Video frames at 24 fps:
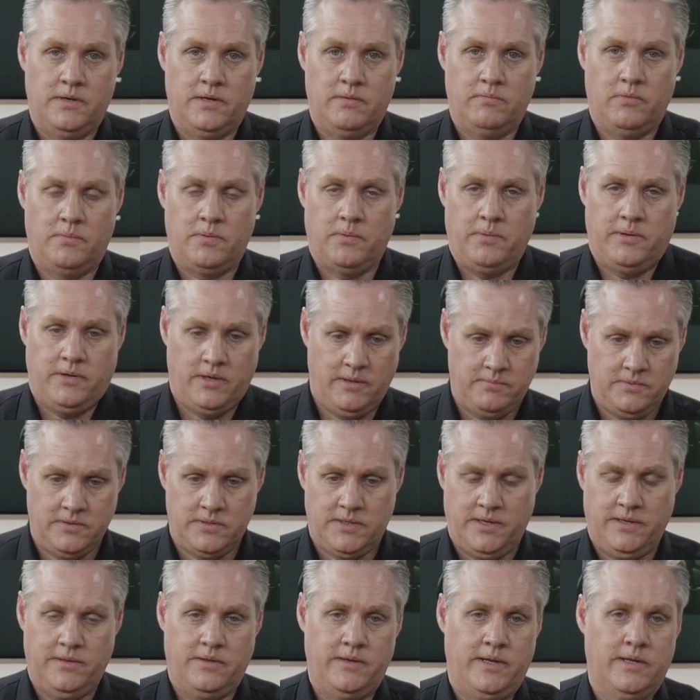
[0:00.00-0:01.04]
and we'll probably hope to
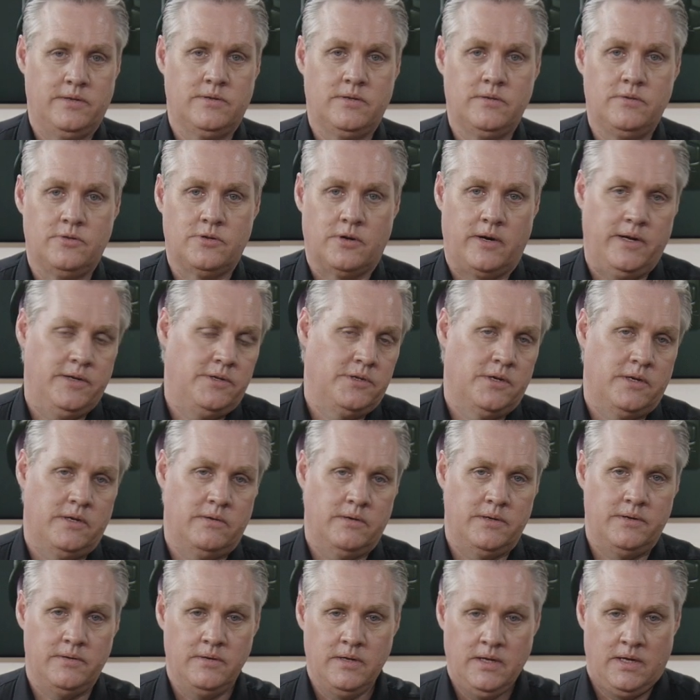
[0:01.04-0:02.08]
see you at the next trade show
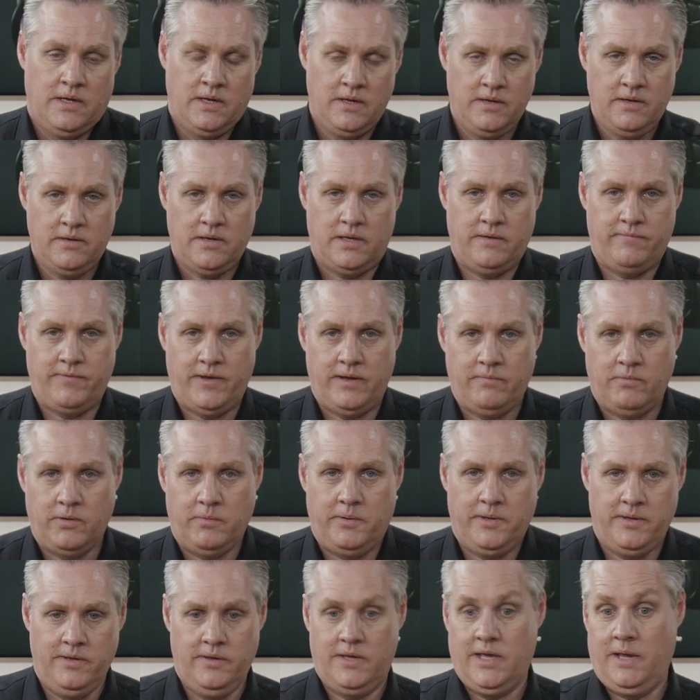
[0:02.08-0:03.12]
and an event where we
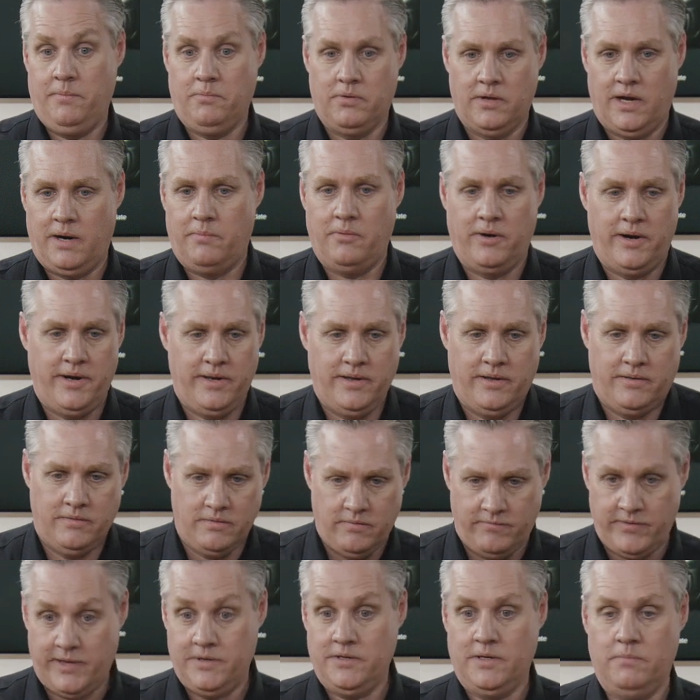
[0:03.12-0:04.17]
can keep collaborating and
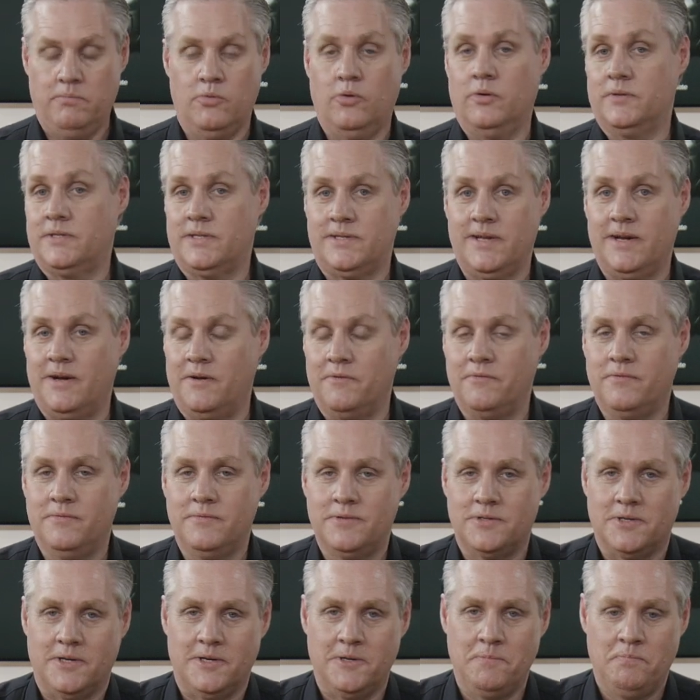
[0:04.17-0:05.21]
inventing more stuff.
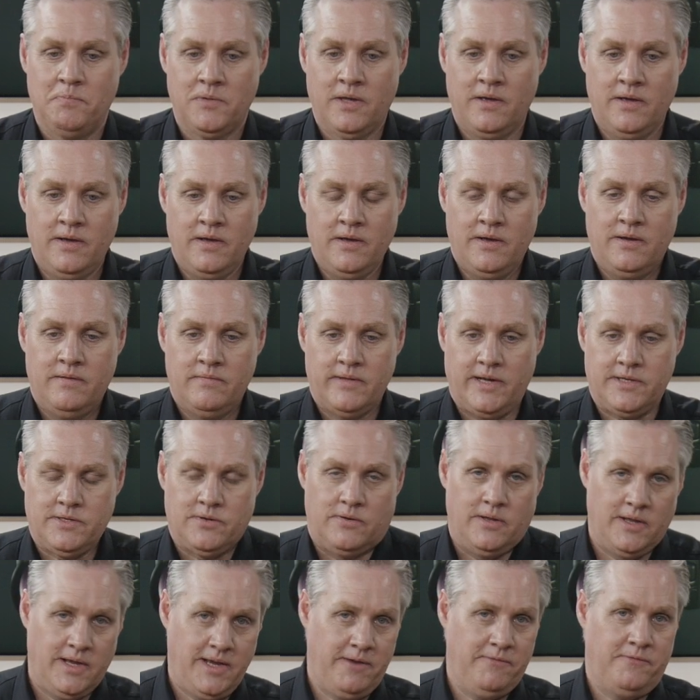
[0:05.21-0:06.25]
So that's
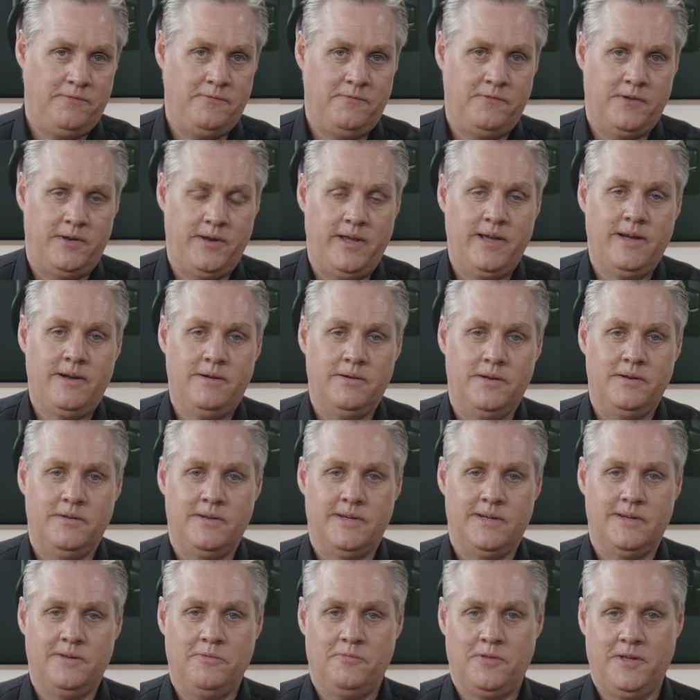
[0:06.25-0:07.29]
all I have for now, and
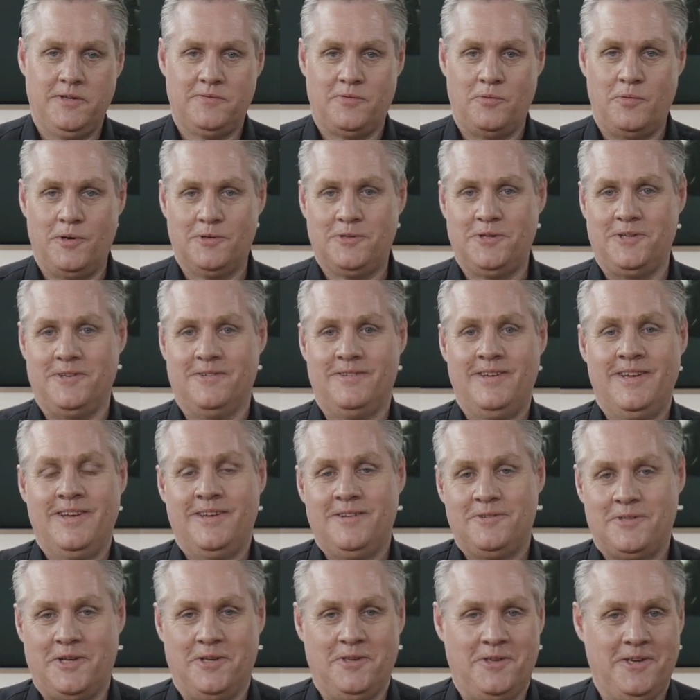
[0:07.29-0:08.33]
thanks for watching.
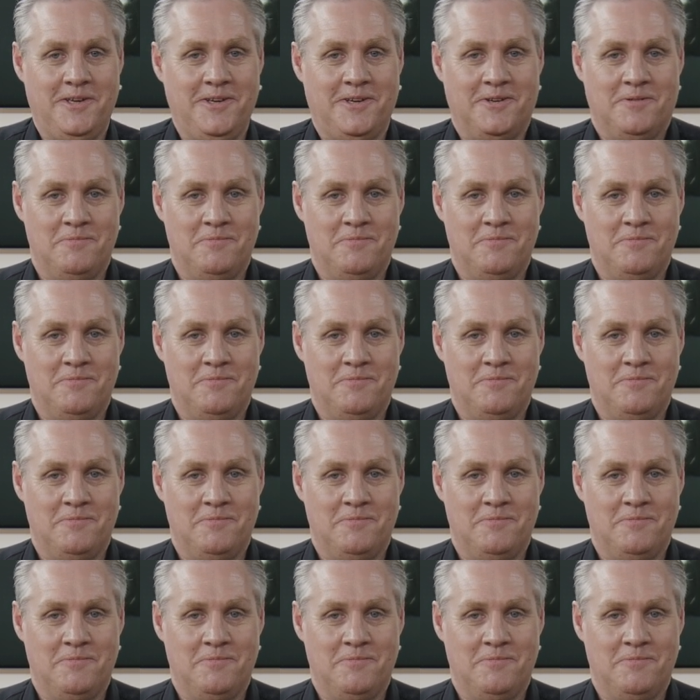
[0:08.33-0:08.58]
Take care.